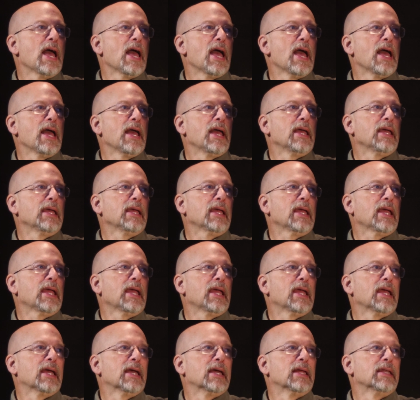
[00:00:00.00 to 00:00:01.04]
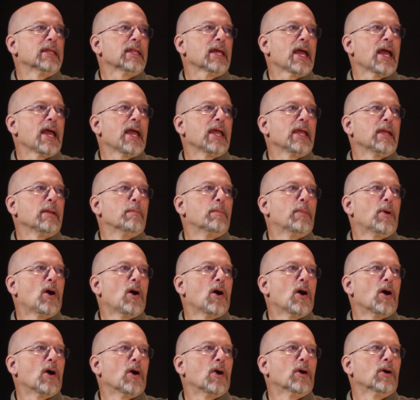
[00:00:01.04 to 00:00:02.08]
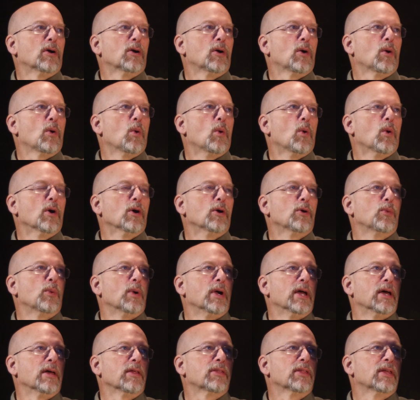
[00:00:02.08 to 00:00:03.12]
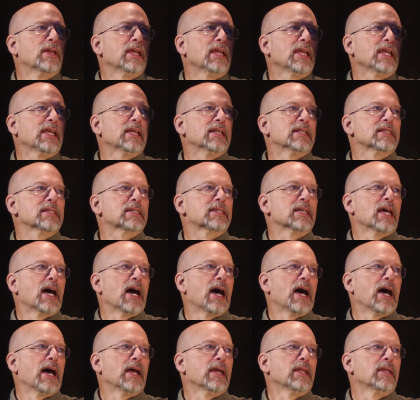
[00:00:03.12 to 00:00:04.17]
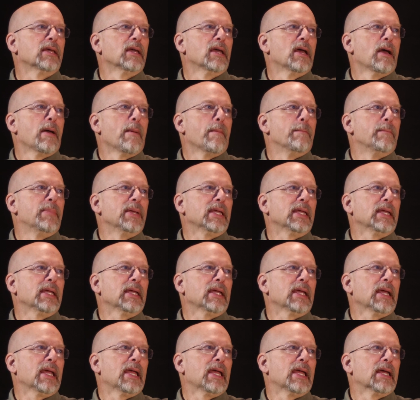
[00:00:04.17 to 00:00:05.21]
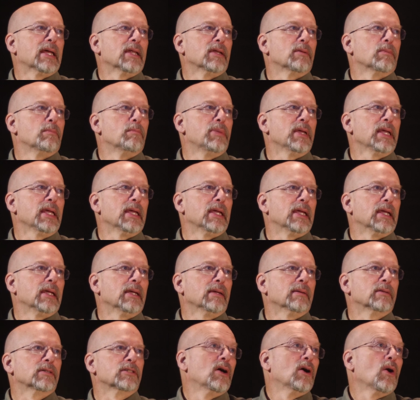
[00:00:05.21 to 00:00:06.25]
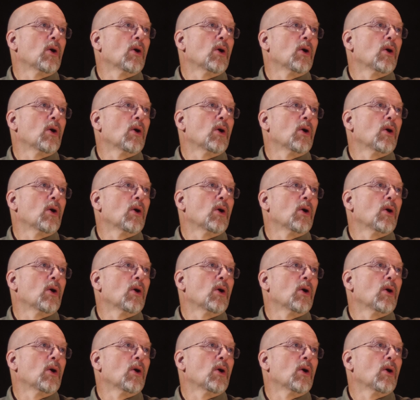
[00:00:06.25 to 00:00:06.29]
A and A bar, ORed with inside B and B,